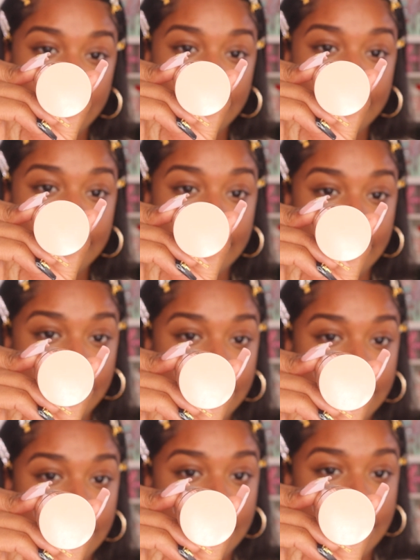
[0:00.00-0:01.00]

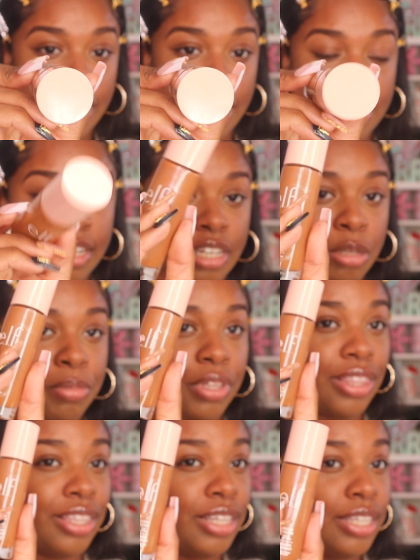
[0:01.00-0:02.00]
6 Tan Deep.
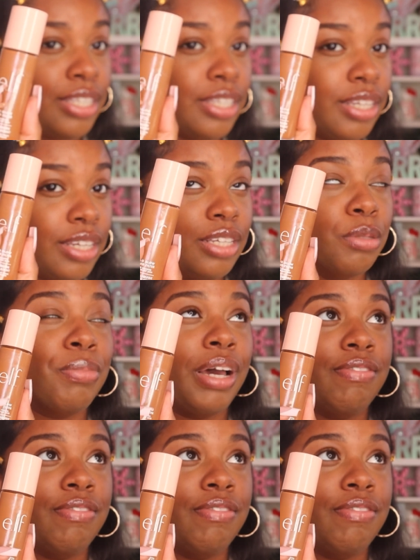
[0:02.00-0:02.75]
This is my